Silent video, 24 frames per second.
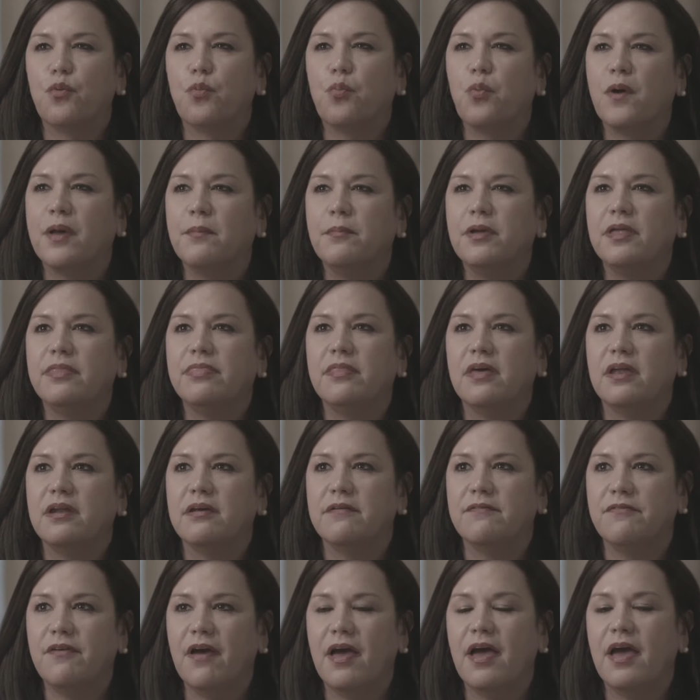women that
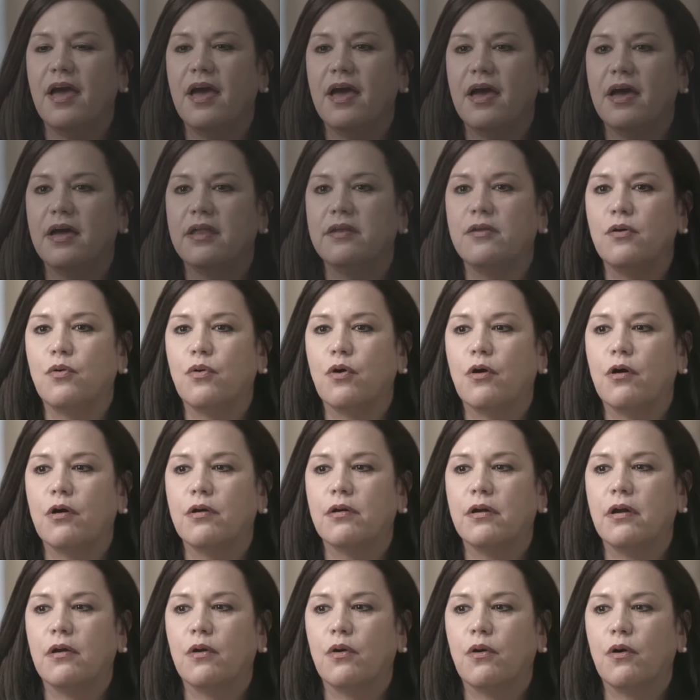have had
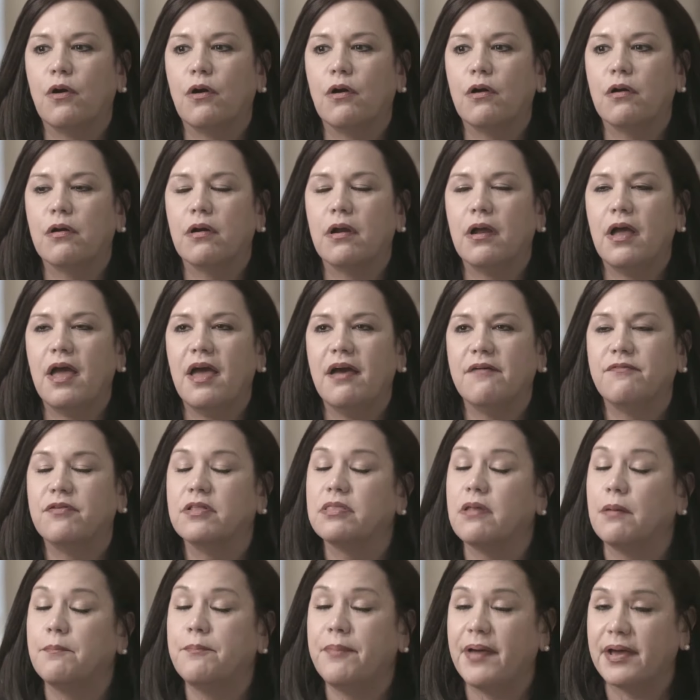or have a
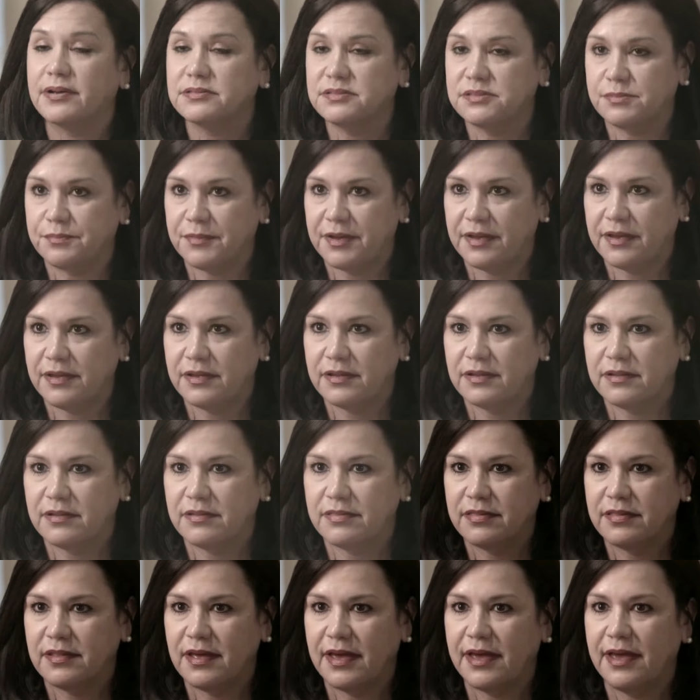lumpectomy,
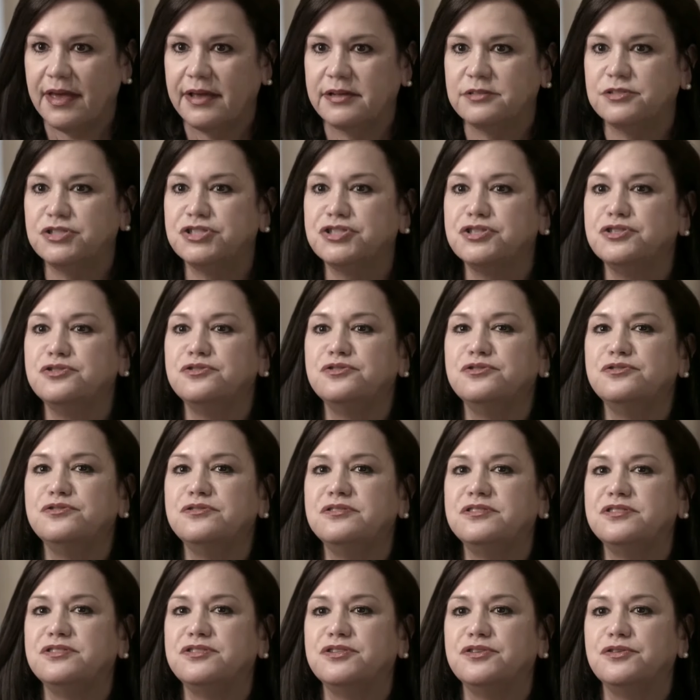they
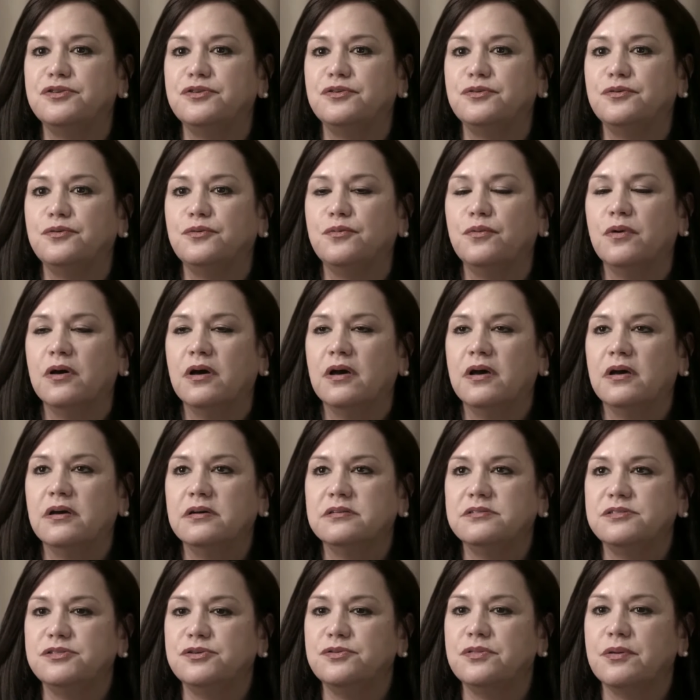choose to
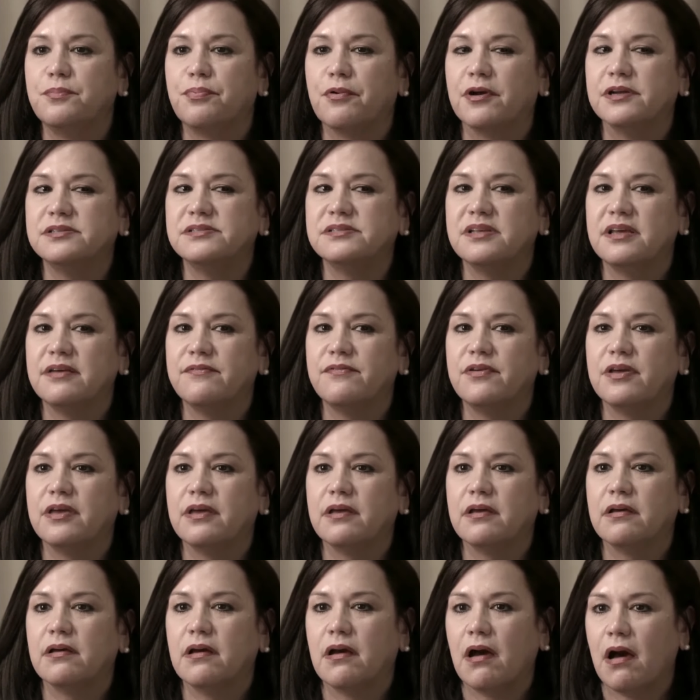do the breast
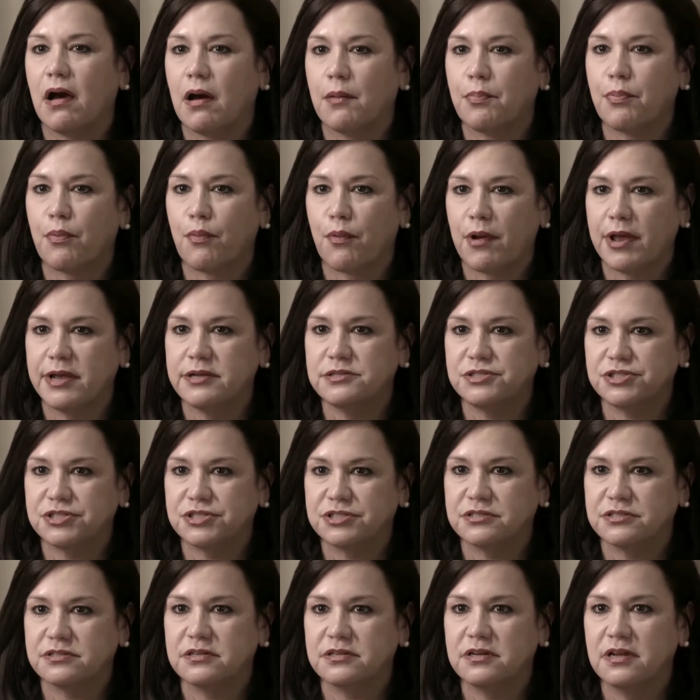saving
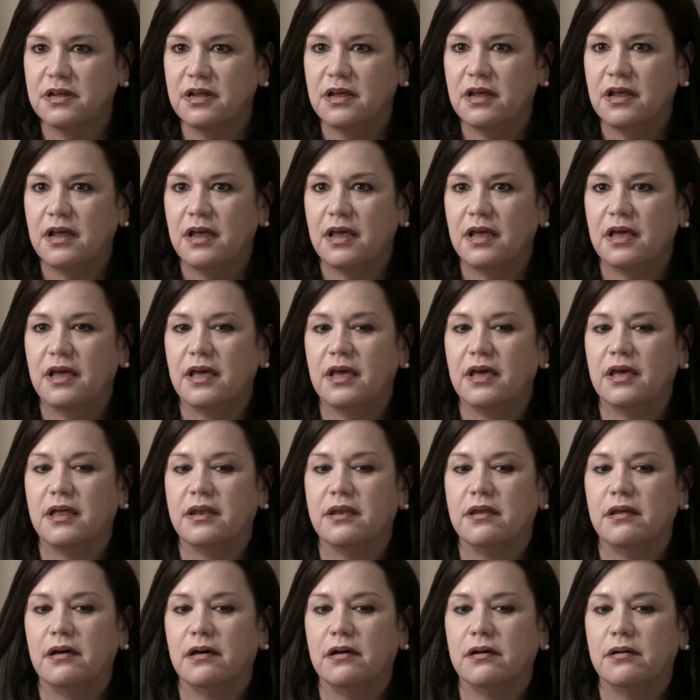operation.
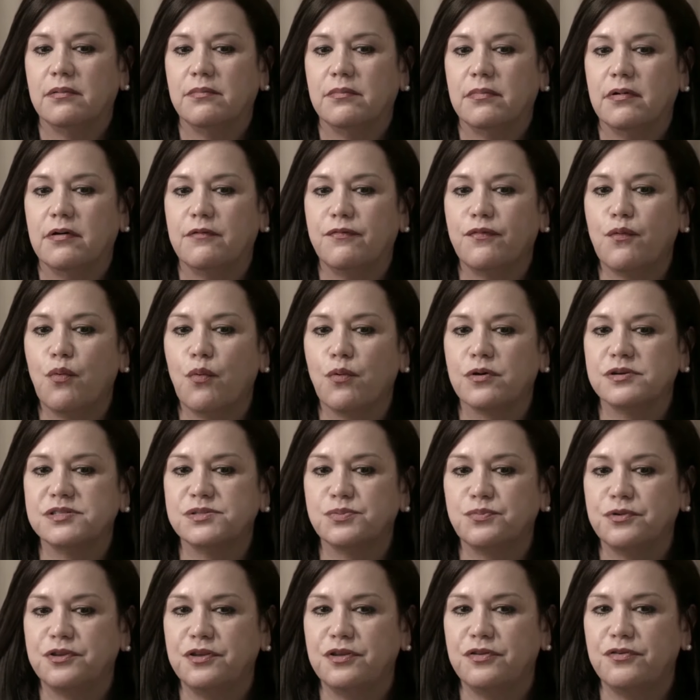And of course,
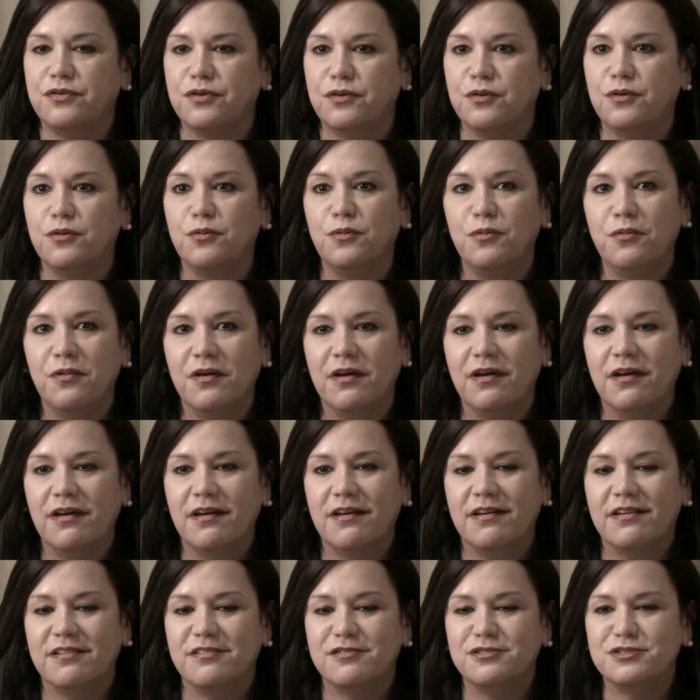when you do
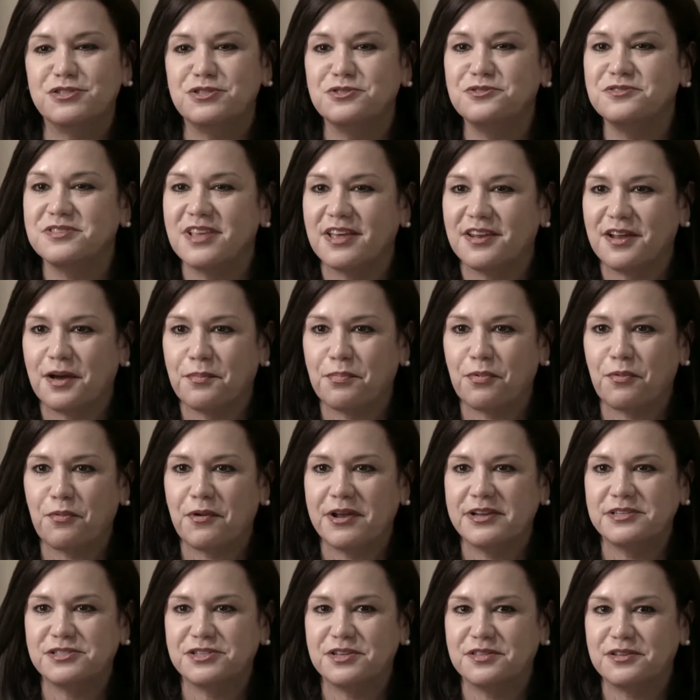choose that
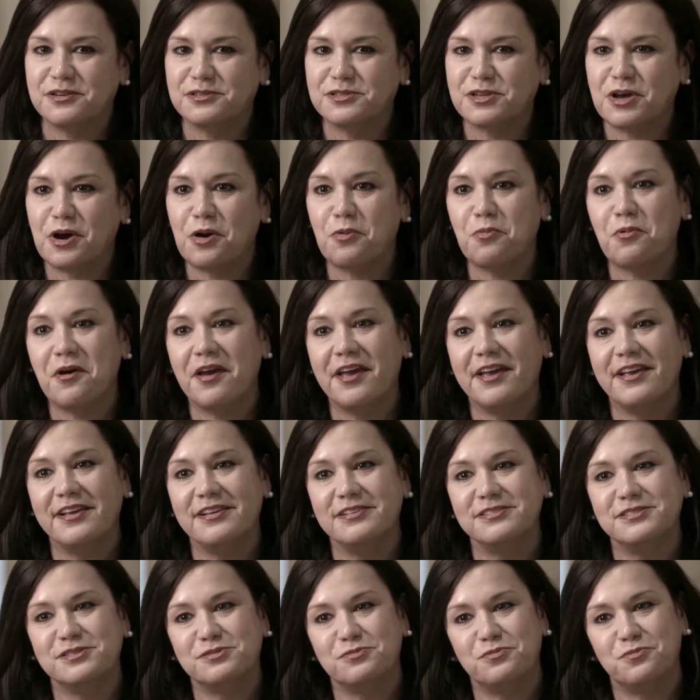operation, there's
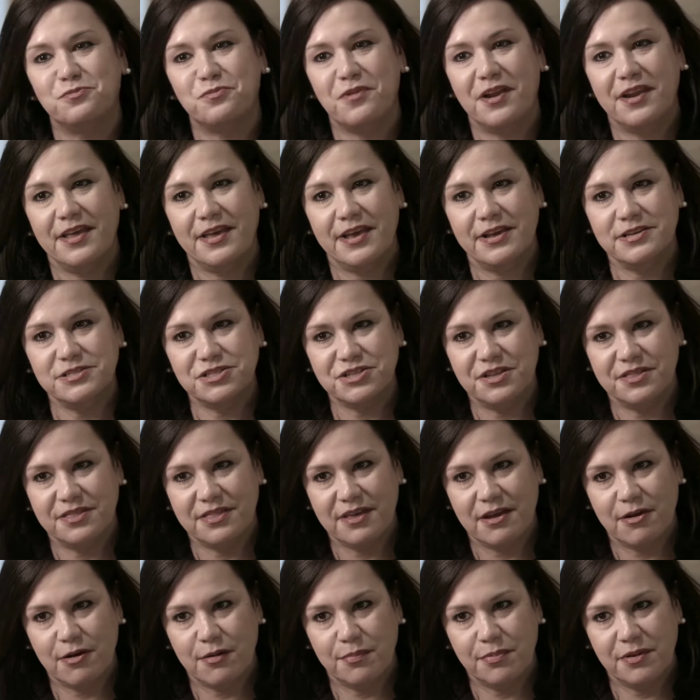always radiation
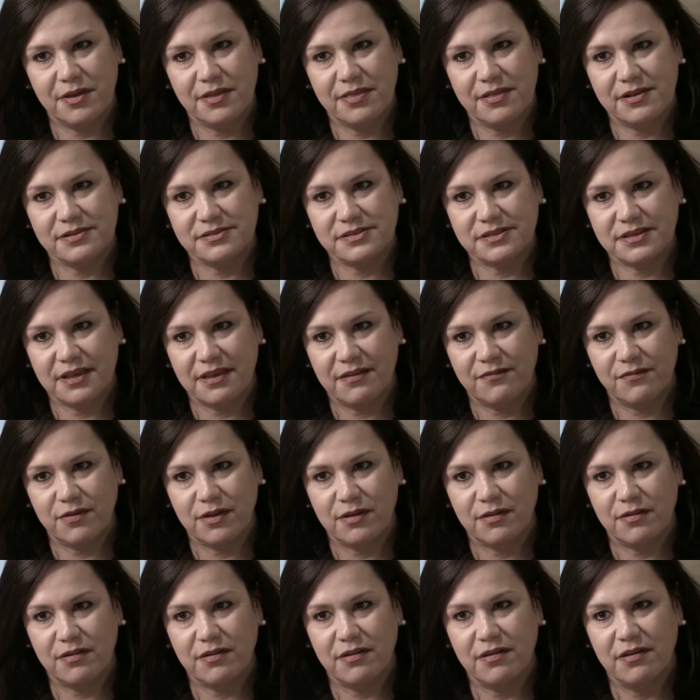therapy that's
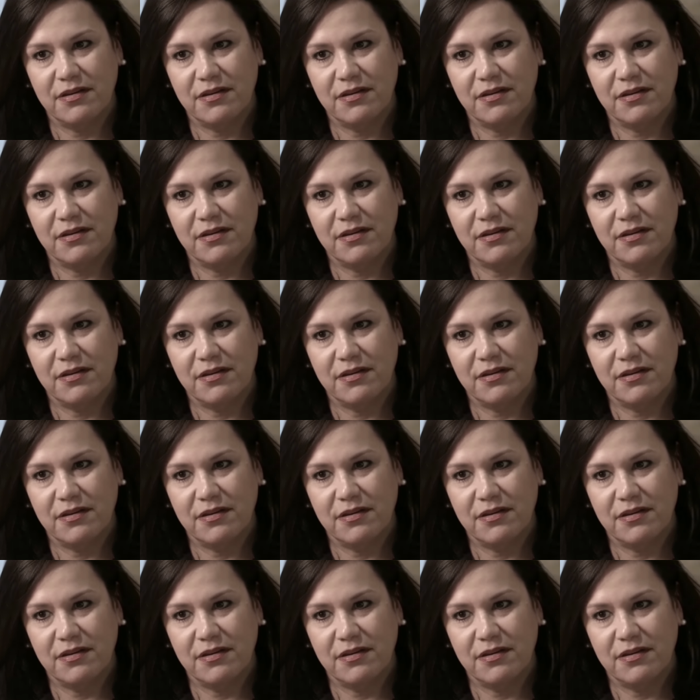given